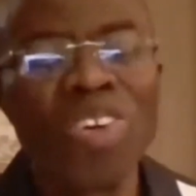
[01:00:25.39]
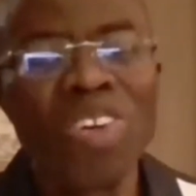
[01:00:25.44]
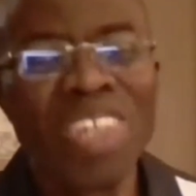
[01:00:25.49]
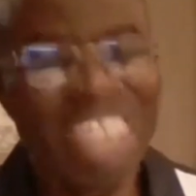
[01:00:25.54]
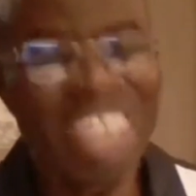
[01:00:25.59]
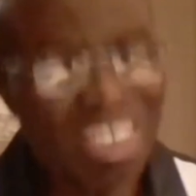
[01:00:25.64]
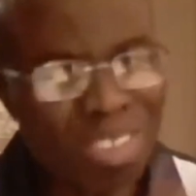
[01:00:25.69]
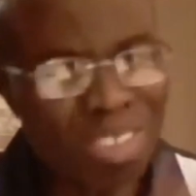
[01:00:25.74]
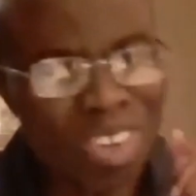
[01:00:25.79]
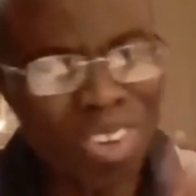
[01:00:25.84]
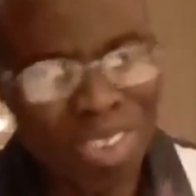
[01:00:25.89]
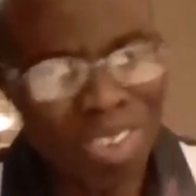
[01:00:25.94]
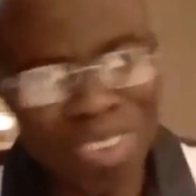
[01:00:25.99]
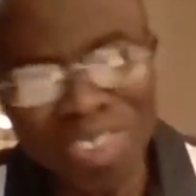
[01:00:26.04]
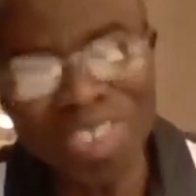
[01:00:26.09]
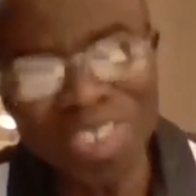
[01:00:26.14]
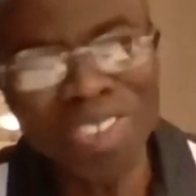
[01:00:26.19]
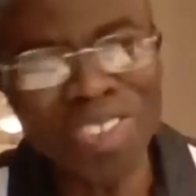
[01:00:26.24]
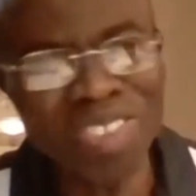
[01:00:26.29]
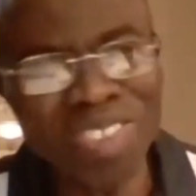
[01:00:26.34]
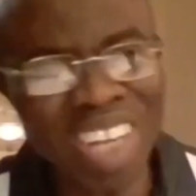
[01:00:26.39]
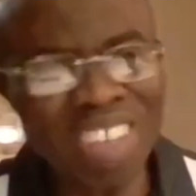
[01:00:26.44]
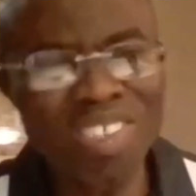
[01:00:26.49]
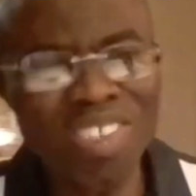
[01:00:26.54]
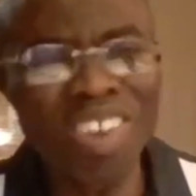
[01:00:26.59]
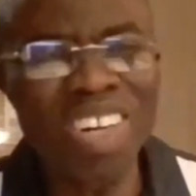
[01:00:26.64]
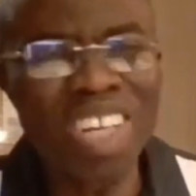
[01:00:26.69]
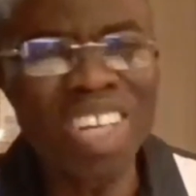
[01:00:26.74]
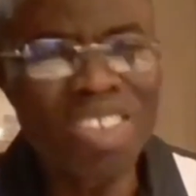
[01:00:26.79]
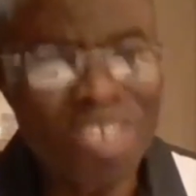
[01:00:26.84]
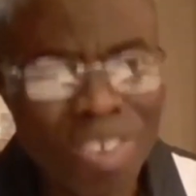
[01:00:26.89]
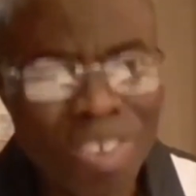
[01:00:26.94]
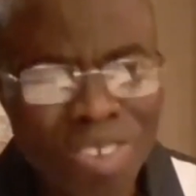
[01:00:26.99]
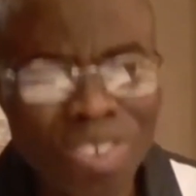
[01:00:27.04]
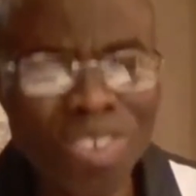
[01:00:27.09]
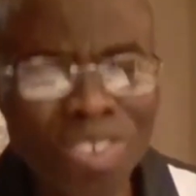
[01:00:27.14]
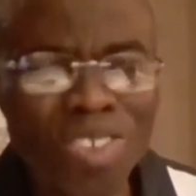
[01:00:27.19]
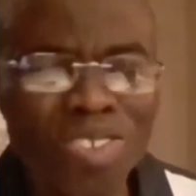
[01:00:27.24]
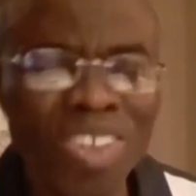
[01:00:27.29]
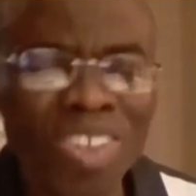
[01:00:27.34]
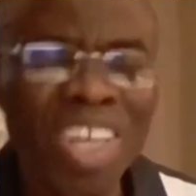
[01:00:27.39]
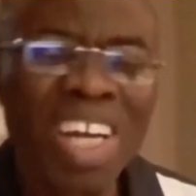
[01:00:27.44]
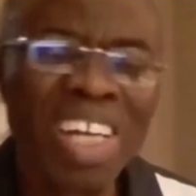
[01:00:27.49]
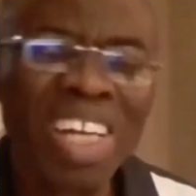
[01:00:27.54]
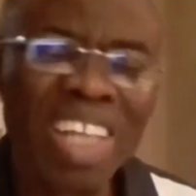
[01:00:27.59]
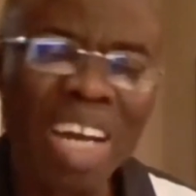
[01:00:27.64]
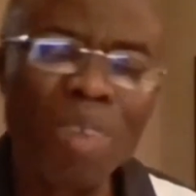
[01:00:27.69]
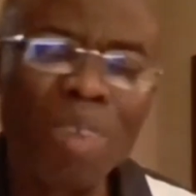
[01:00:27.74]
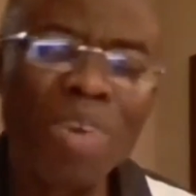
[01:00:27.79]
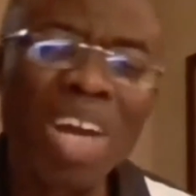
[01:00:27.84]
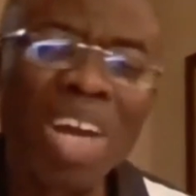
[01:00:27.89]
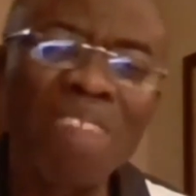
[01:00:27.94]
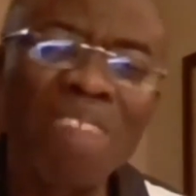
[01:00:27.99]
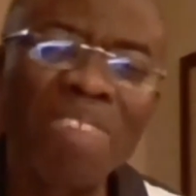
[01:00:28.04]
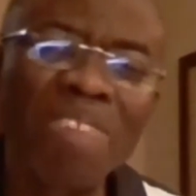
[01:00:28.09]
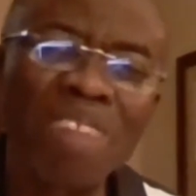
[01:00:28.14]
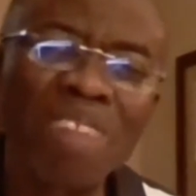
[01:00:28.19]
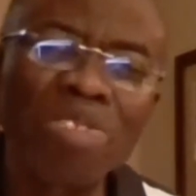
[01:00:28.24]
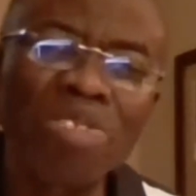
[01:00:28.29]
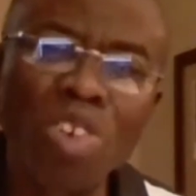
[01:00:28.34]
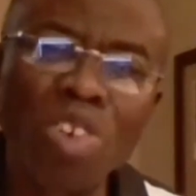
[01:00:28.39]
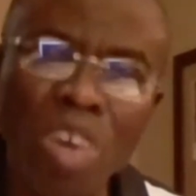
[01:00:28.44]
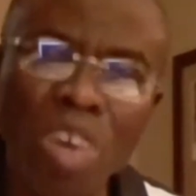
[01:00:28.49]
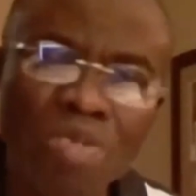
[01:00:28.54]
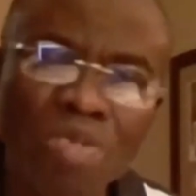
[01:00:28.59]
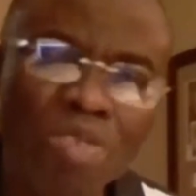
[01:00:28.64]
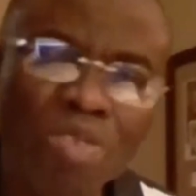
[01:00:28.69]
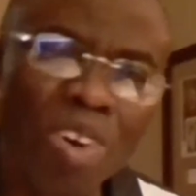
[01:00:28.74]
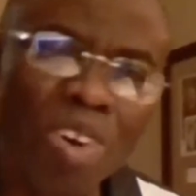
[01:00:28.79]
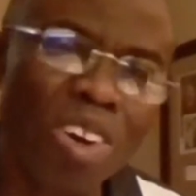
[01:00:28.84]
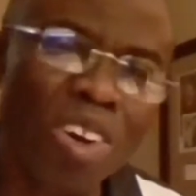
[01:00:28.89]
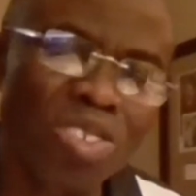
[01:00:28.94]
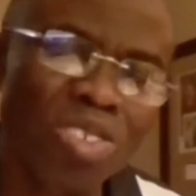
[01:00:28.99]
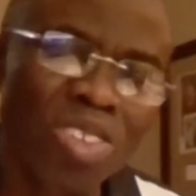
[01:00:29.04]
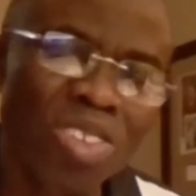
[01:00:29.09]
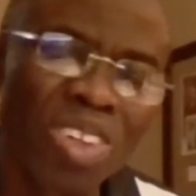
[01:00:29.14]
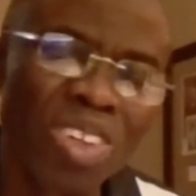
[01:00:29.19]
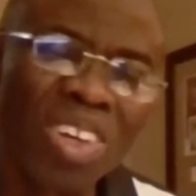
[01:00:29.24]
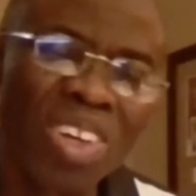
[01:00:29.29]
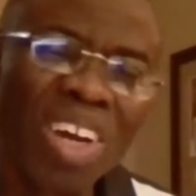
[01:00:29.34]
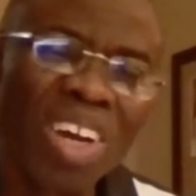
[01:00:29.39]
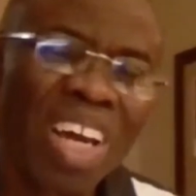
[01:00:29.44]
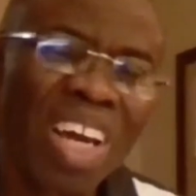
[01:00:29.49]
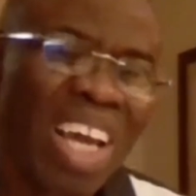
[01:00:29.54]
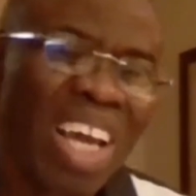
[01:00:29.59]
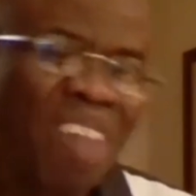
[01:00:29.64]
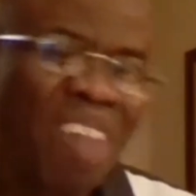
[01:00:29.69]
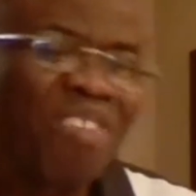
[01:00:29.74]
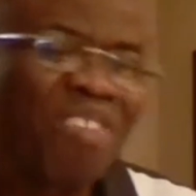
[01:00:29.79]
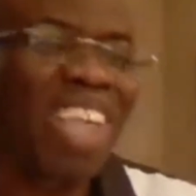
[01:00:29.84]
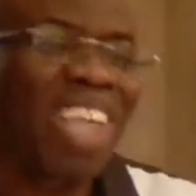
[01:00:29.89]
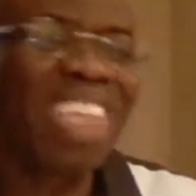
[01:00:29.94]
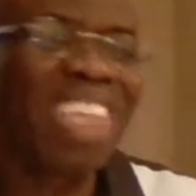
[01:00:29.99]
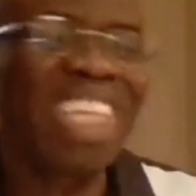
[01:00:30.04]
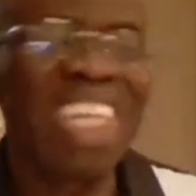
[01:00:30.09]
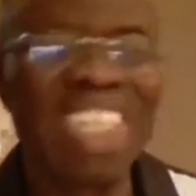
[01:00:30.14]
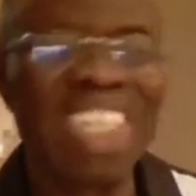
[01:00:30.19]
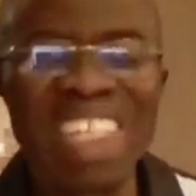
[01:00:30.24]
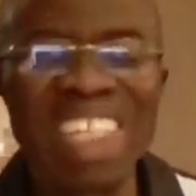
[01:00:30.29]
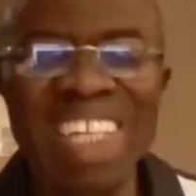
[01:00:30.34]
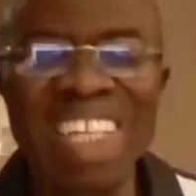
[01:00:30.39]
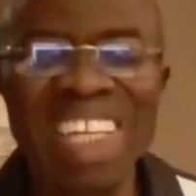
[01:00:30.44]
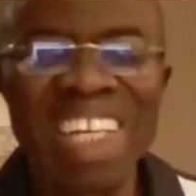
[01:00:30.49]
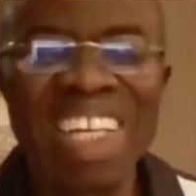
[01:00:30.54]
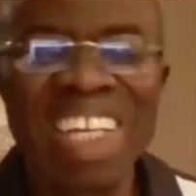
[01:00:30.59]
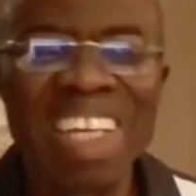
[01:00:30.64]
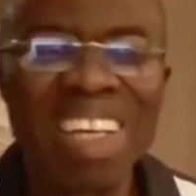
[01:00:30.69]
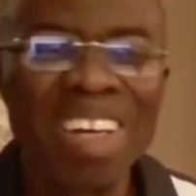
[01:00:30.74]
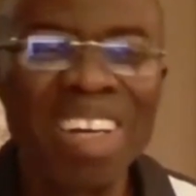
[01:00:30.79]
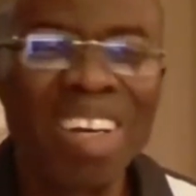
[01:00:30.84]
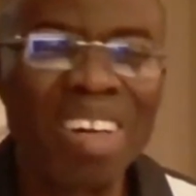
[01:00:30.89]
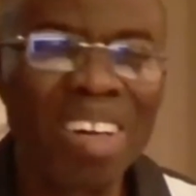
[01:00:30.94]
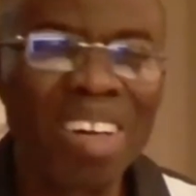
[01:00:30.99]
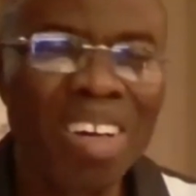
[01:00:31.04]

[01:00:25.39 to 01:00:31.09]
That's good news. That's the only good news that we have left going for us. Every other thing, uh,